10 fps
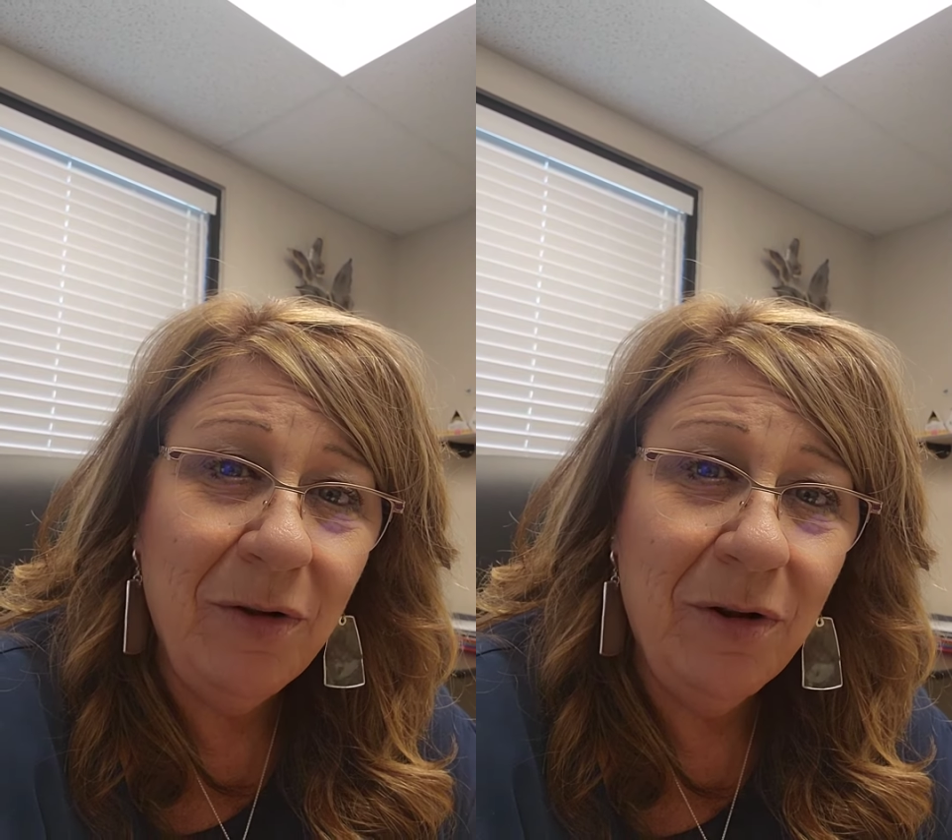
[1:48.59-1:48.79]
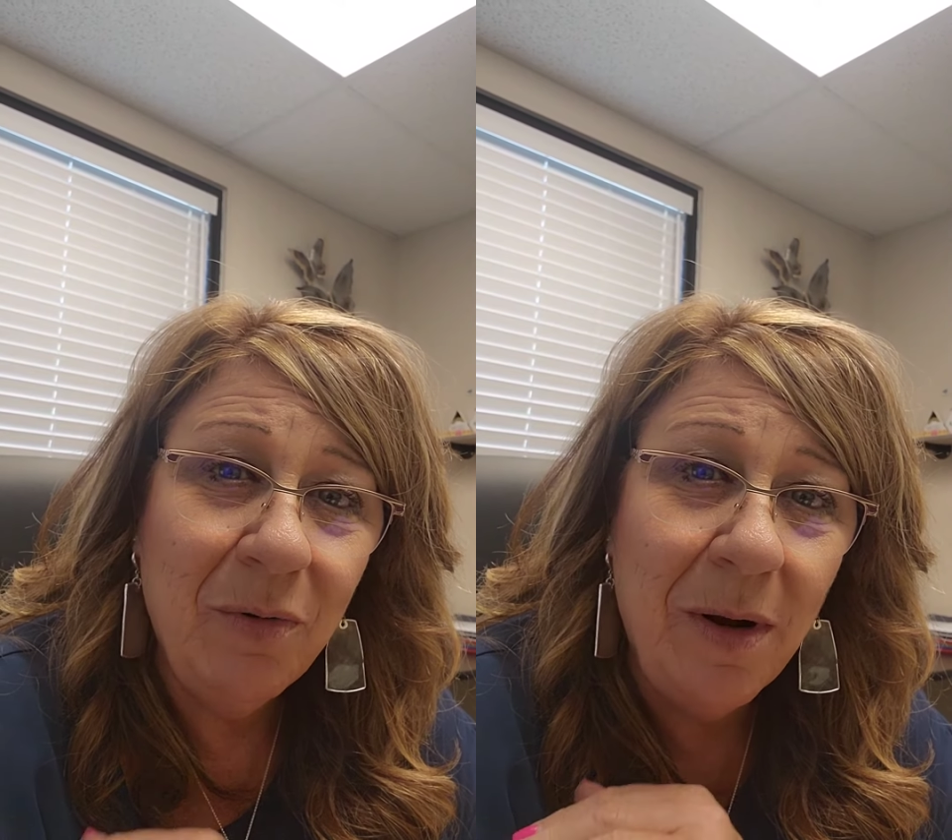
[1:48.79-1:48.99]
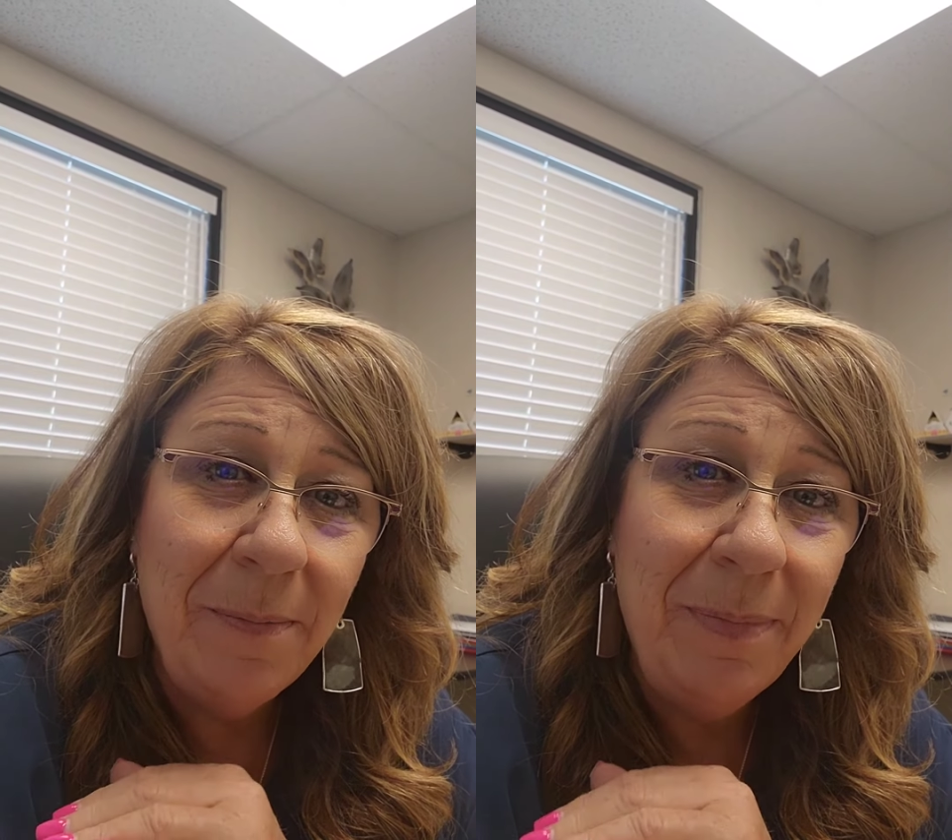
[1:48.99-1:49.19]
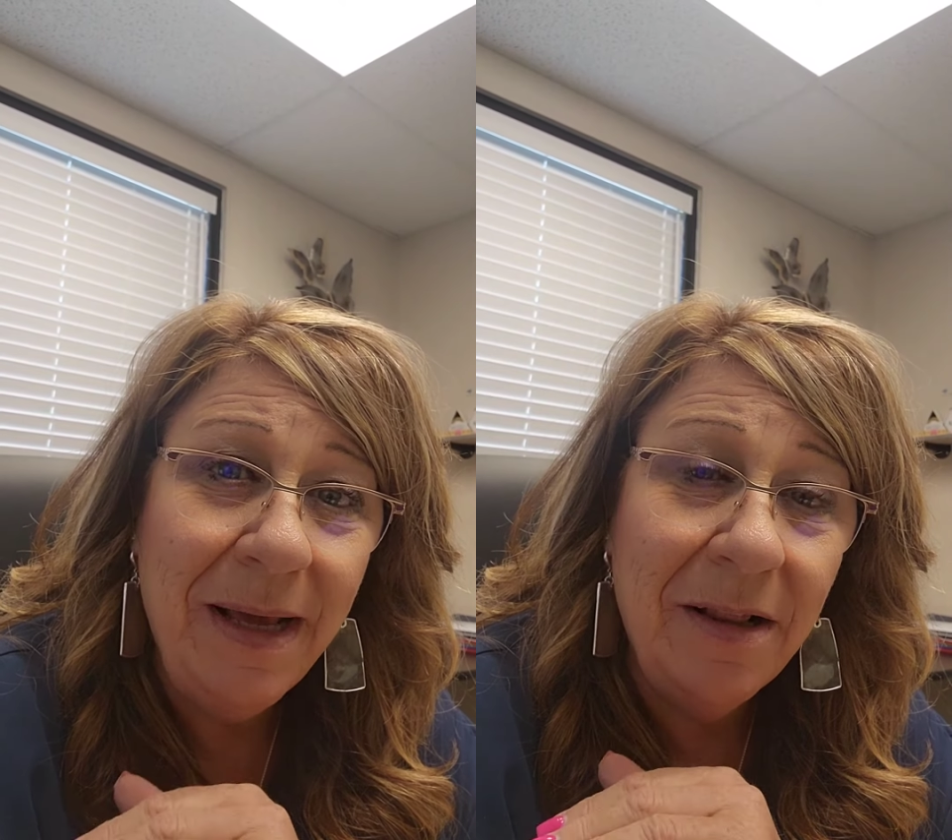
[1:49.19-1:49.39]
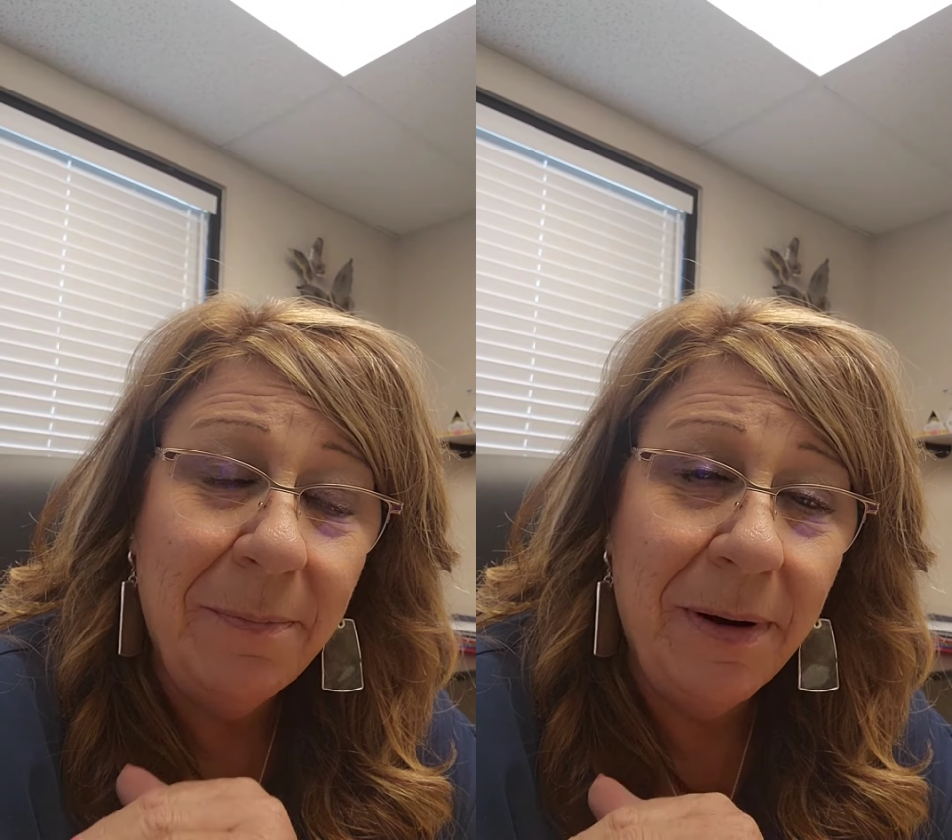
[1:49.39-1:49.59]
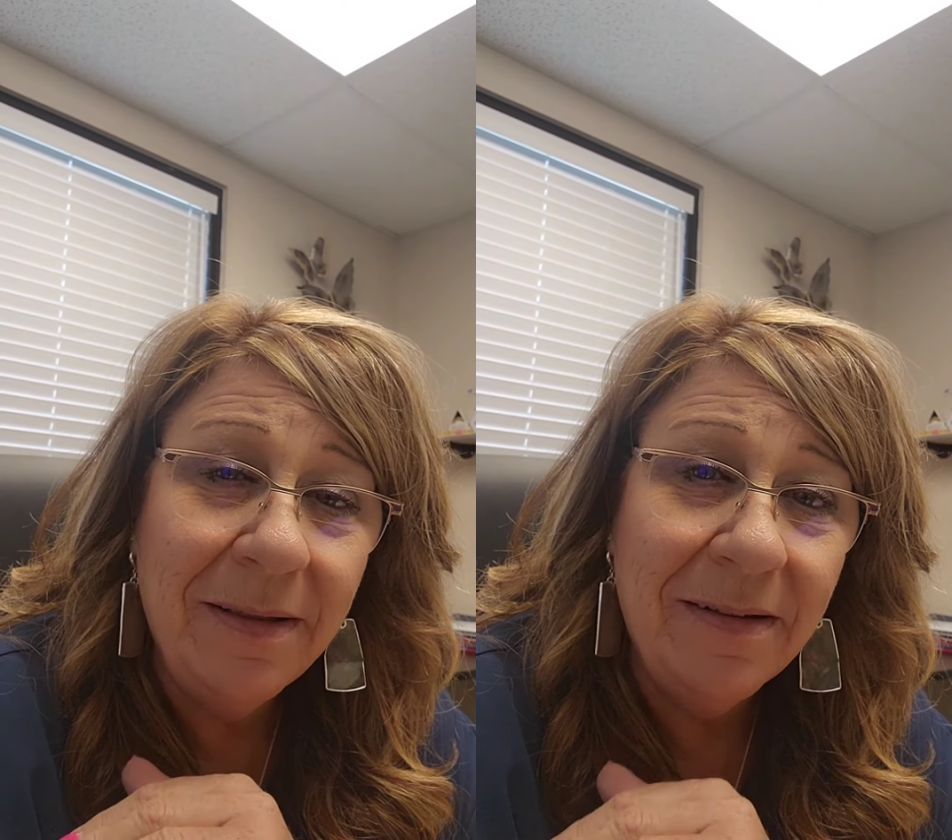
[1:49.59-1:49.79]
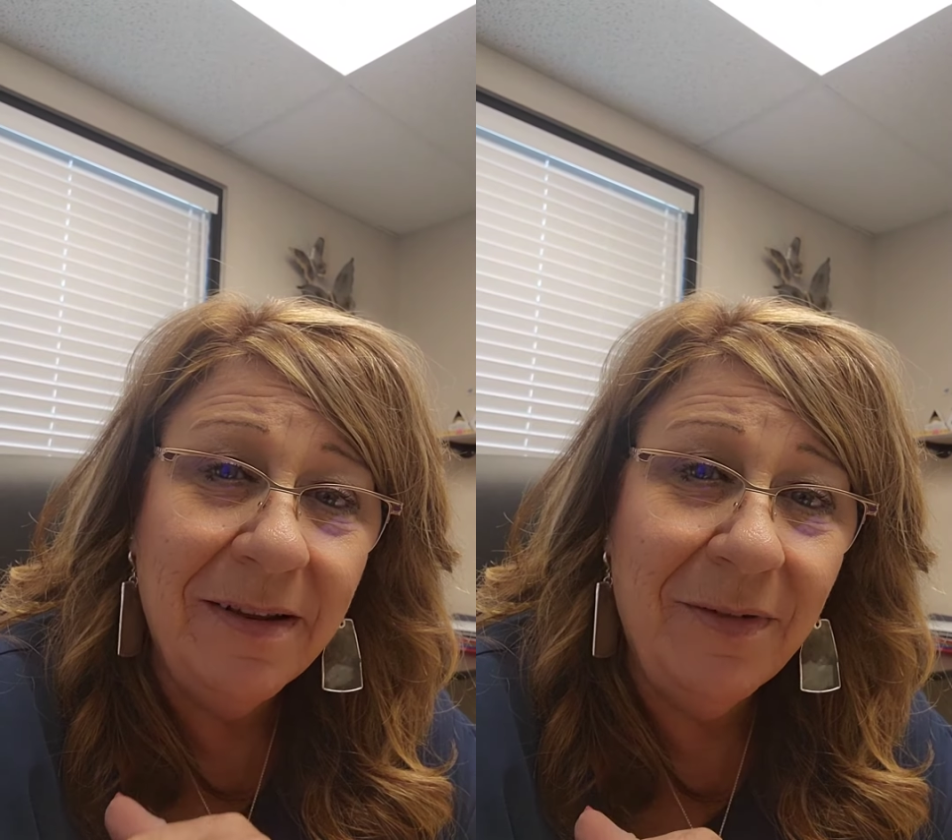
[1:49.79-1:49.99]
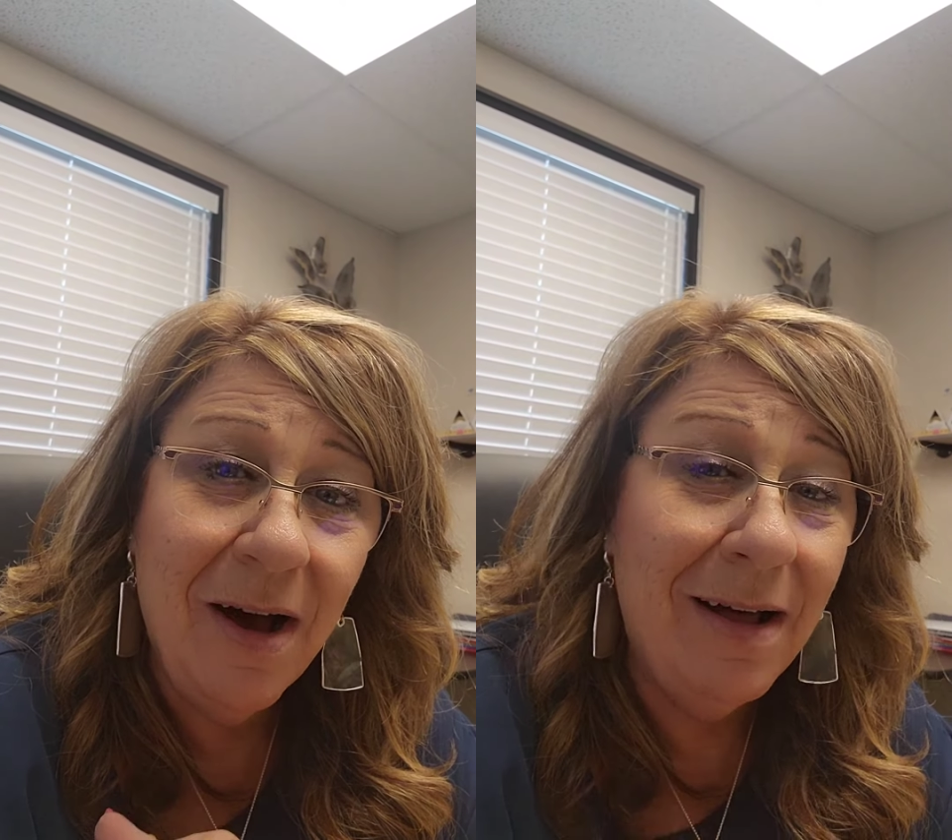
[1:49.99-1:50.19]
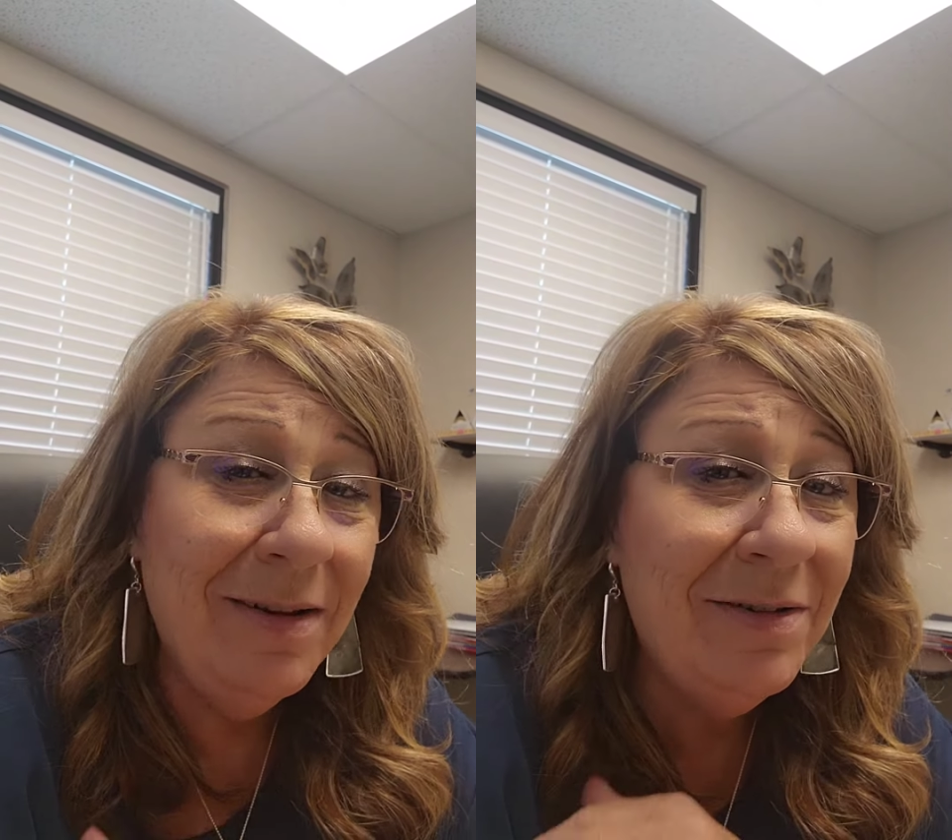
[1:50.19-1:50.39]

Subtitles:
you just want to be in the presence of God,